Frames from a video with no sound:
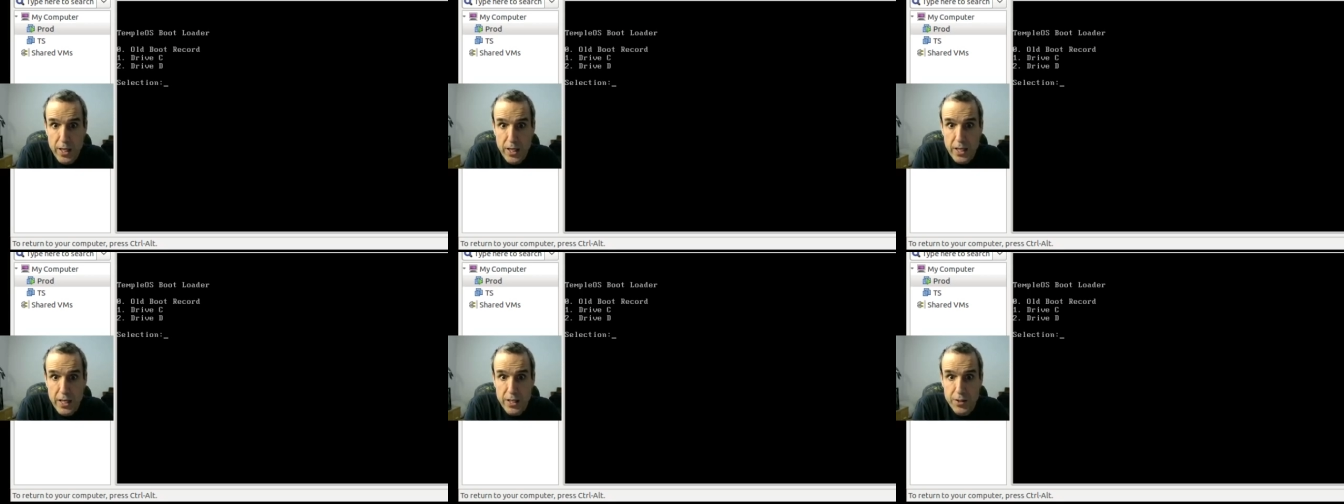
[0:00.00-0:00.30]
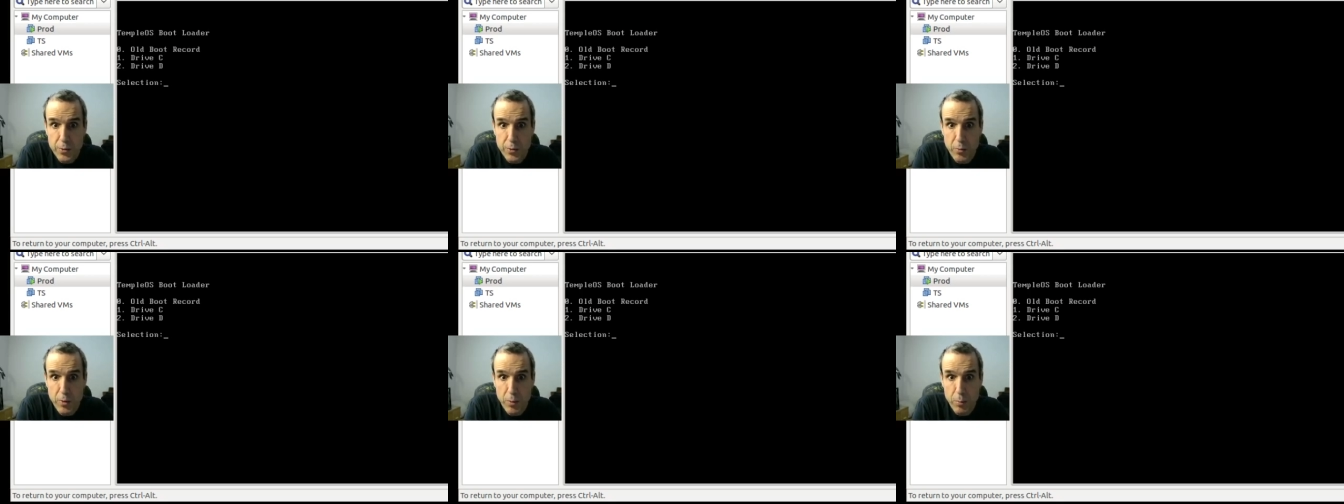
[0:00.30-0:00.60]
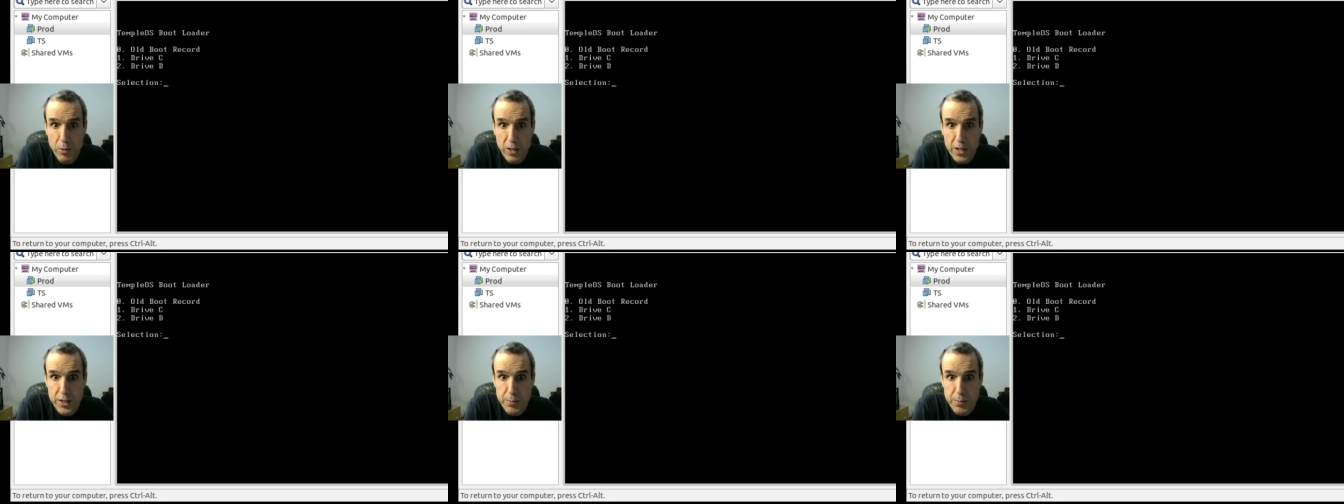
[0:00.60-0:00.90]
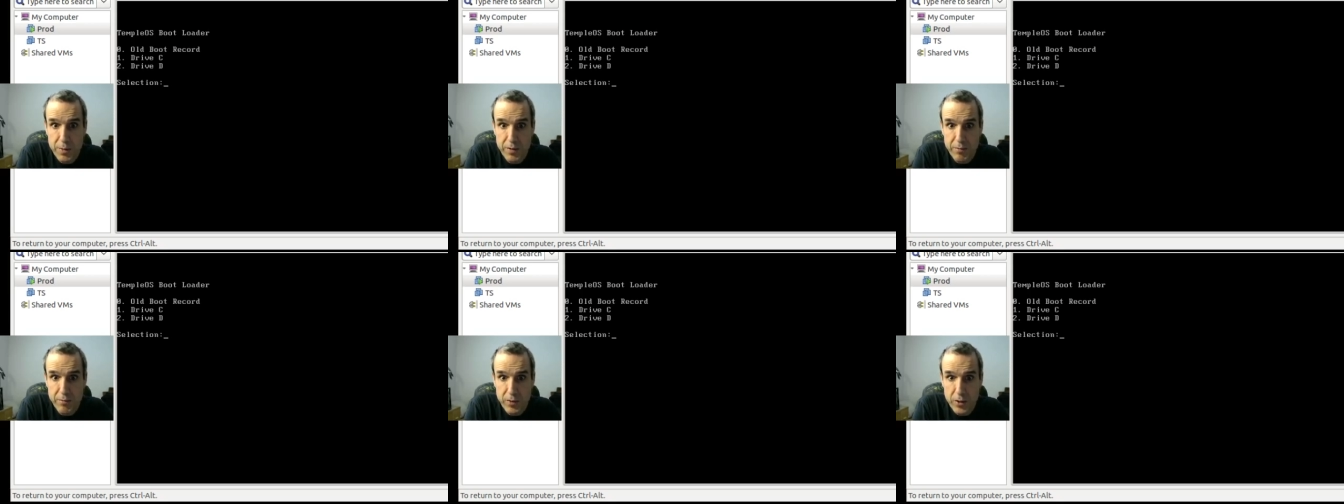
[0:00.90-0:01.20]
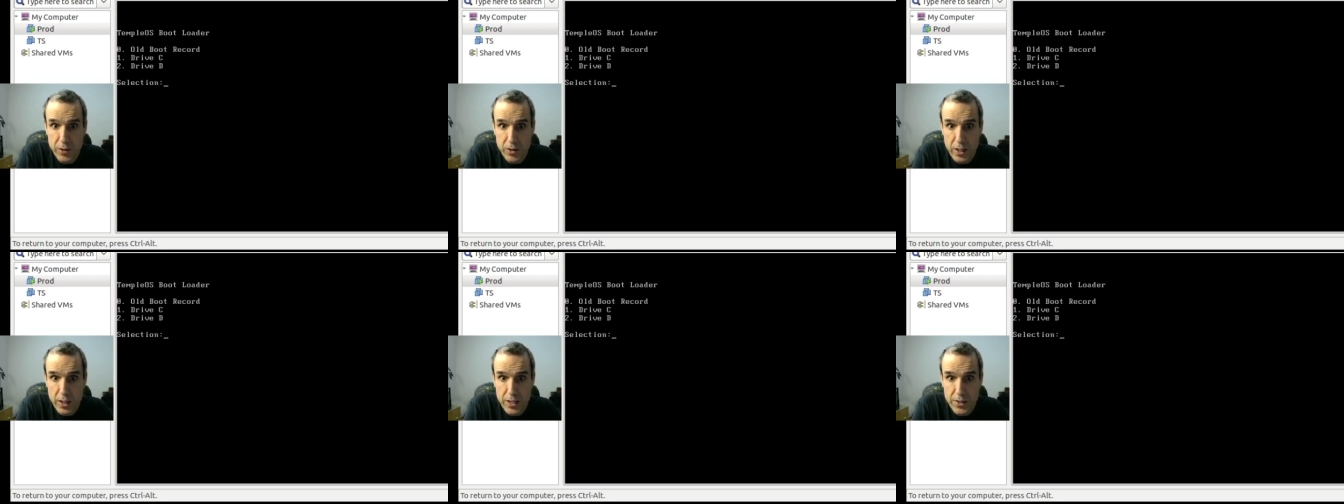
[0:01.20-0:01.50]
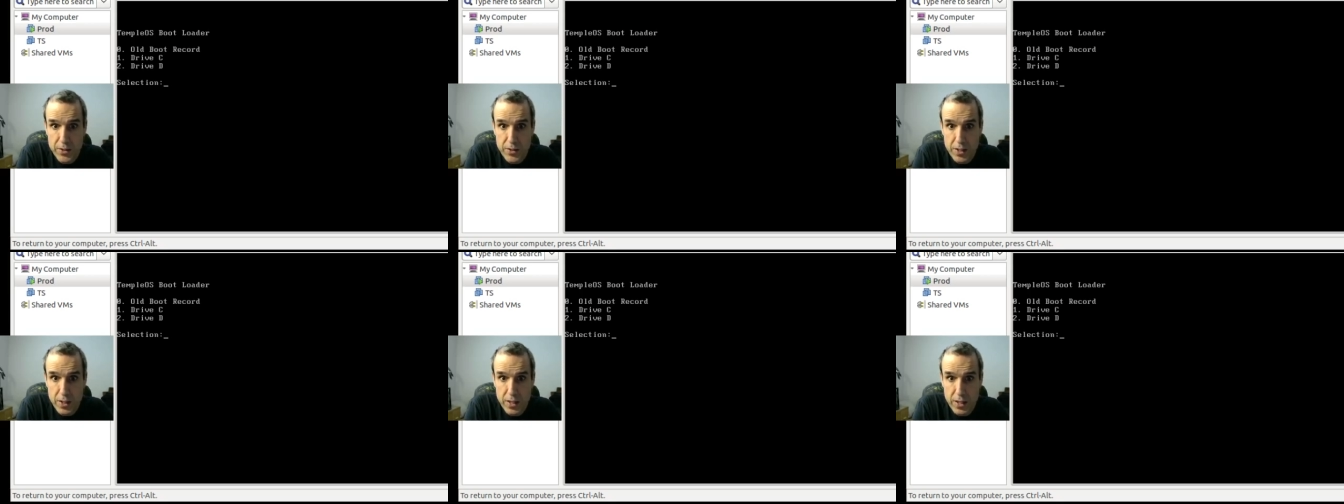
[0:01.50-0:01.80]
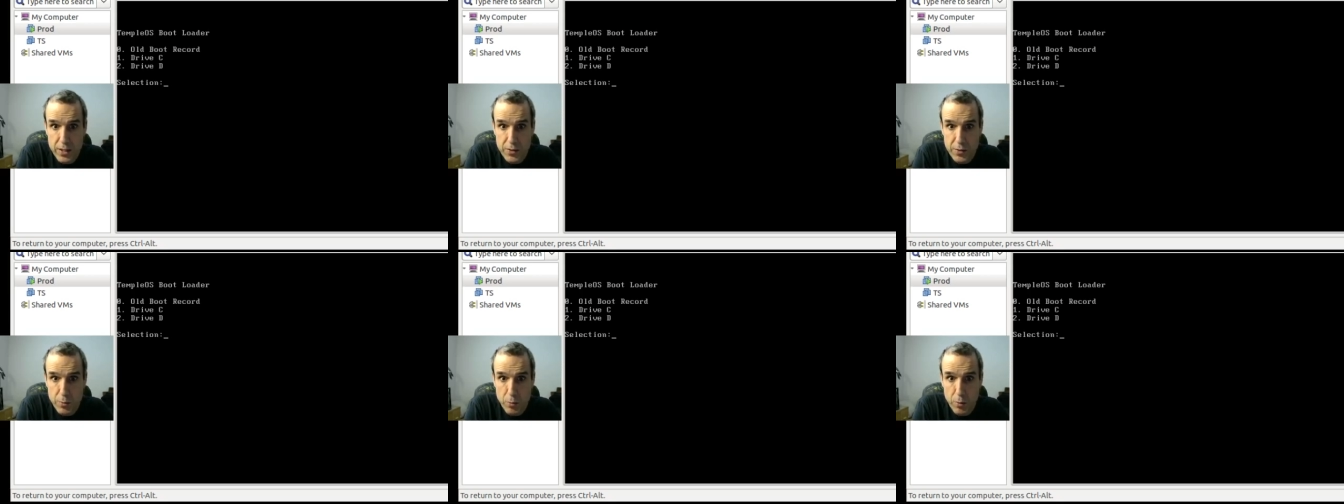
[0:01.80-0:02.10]
It's a replacement for it's
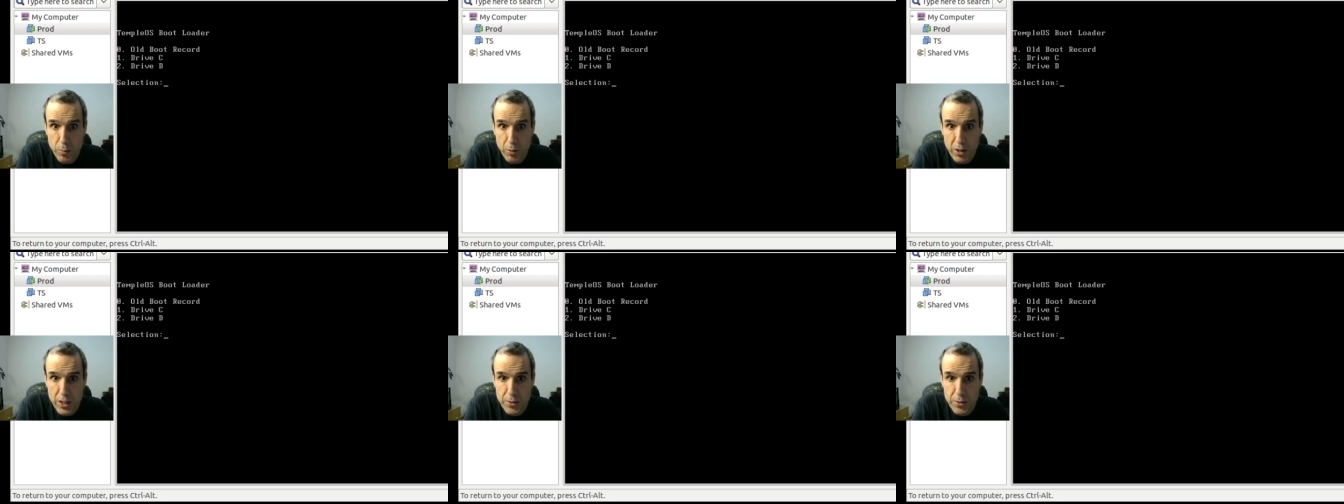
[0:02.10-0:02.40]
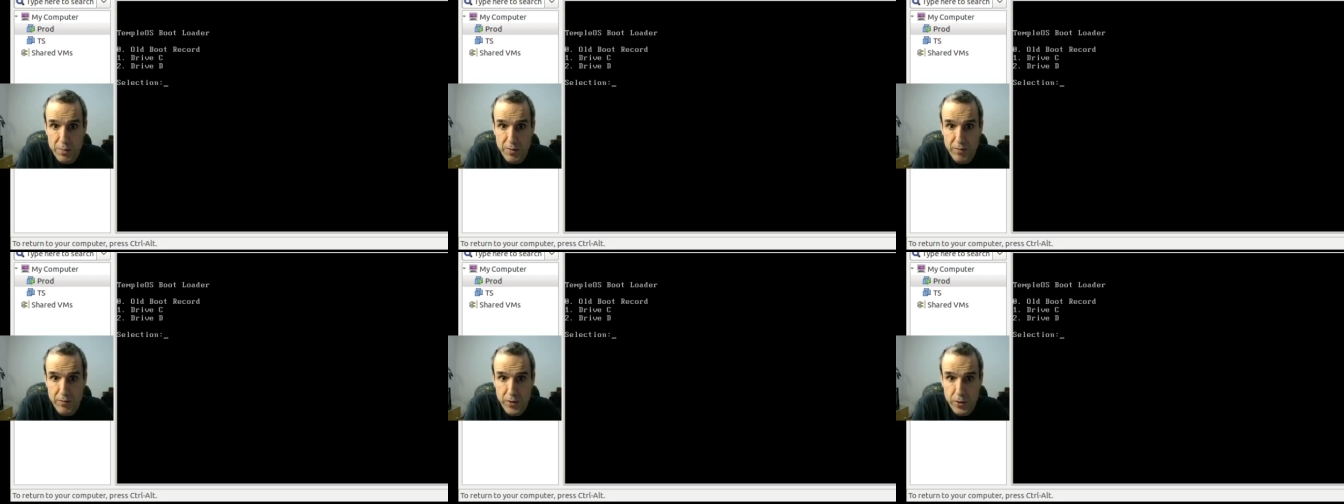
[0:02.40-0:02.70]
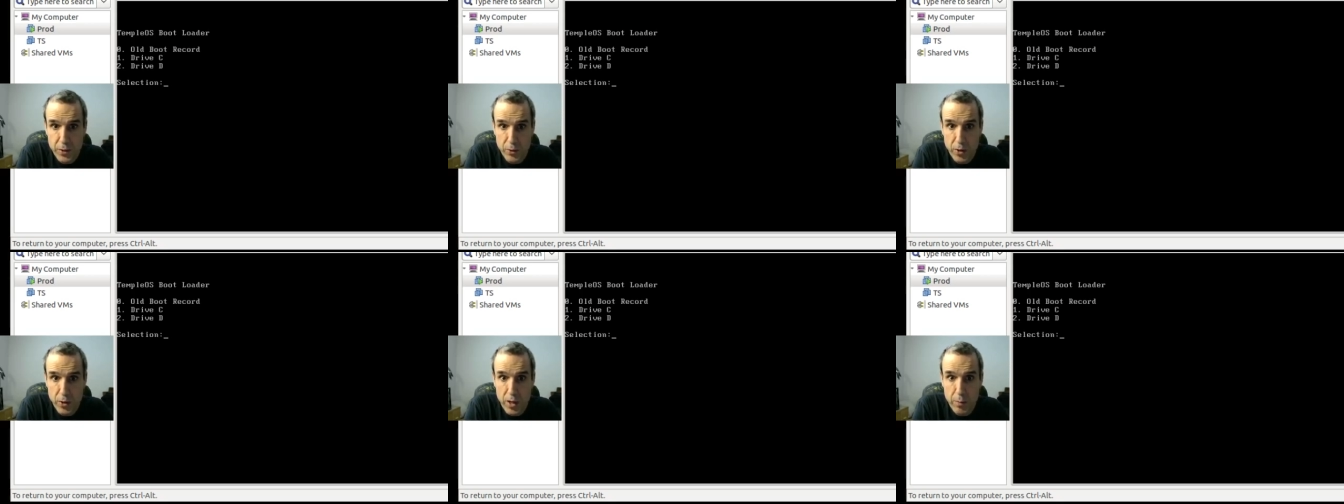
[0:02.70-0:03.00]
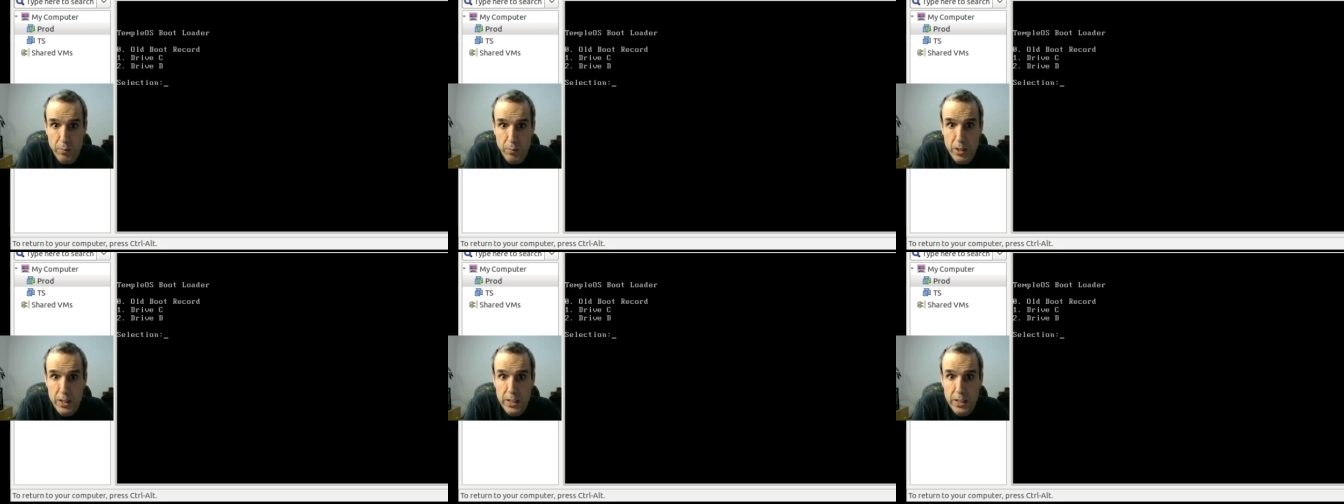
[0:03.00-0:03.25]
a replacement for grub.